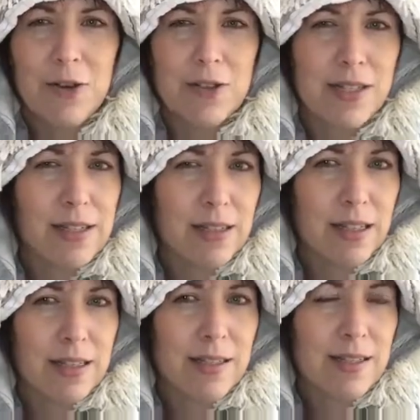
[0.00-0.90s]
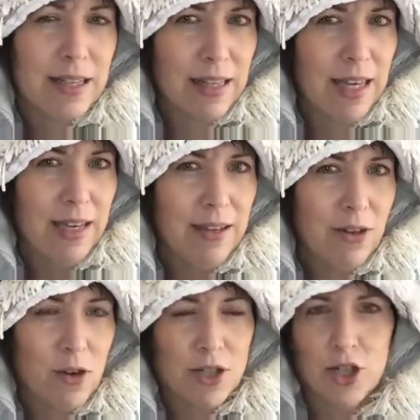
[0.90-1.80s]
or silly
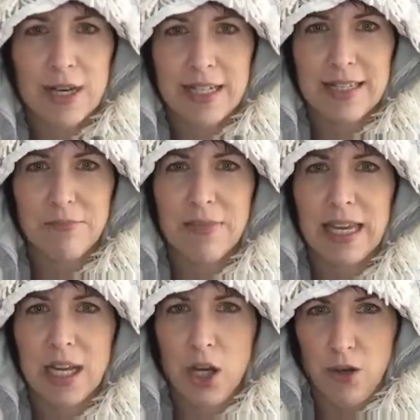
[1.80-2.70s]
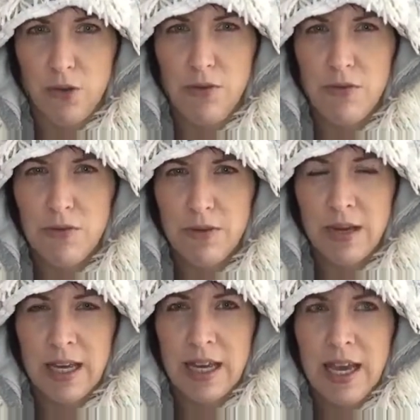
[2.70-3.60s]
or try something new.
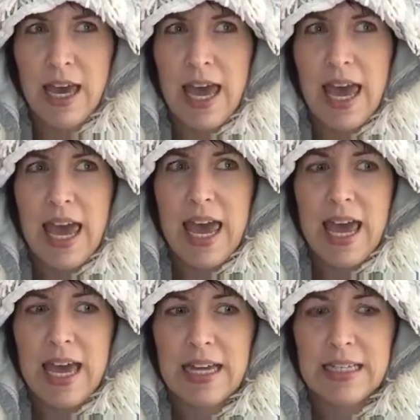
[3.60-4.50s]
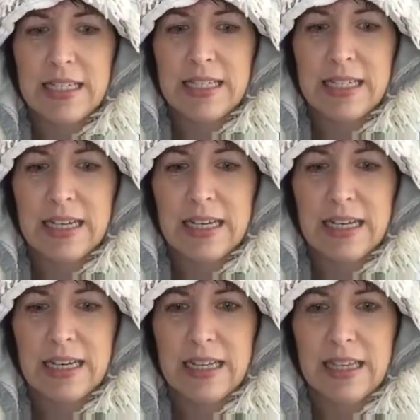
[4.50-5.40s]
And
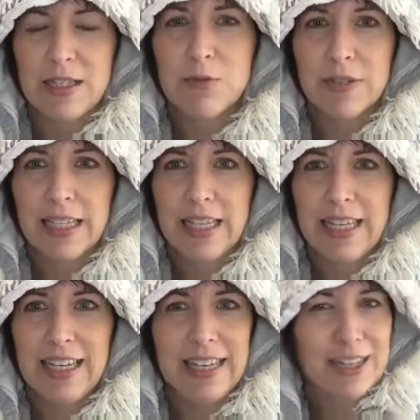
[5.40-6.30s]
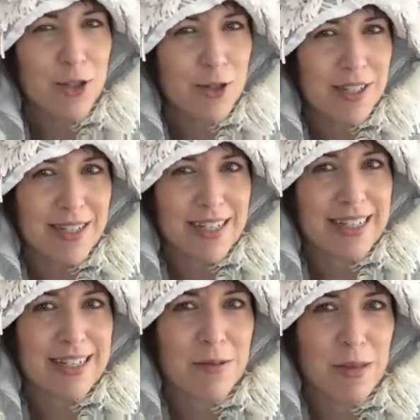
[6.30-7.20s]
that's really interesting
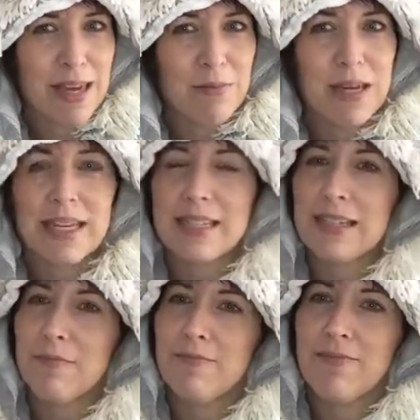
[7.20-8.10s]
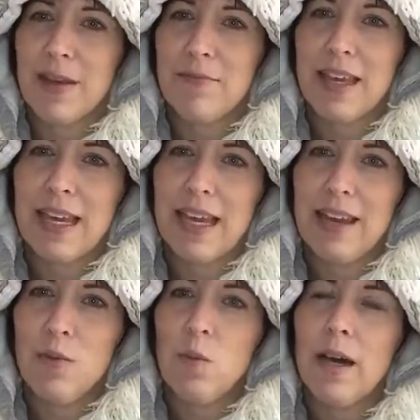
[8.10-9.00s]
to me because I'm
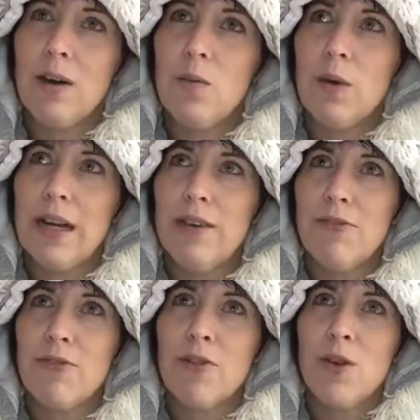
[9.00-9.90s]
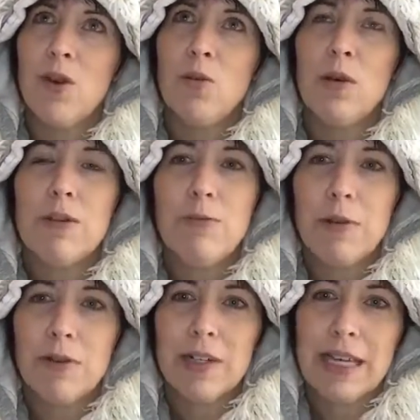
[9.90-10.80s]
thinking, well, what if we
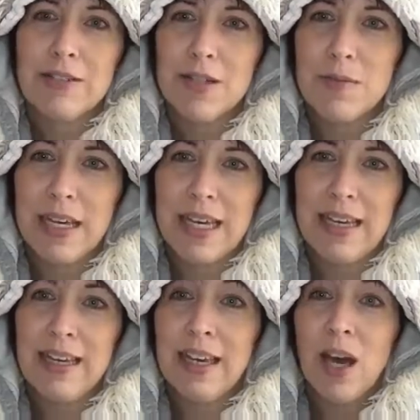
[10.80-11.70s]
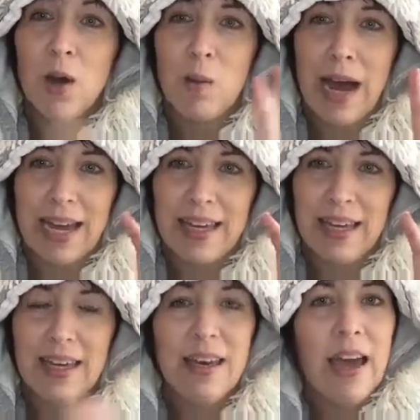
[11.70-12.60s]
were allowed to be
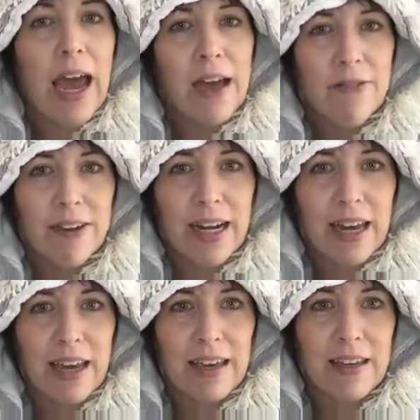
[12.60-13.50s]
wacky every day?